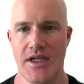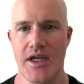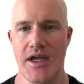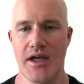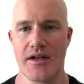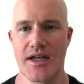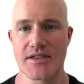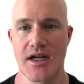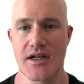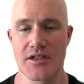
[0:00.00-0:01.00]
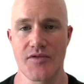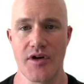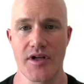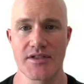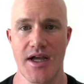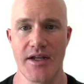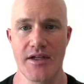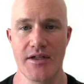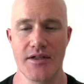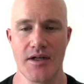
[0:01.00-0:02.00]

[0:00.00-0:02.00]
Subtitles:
And that's gotten us very excited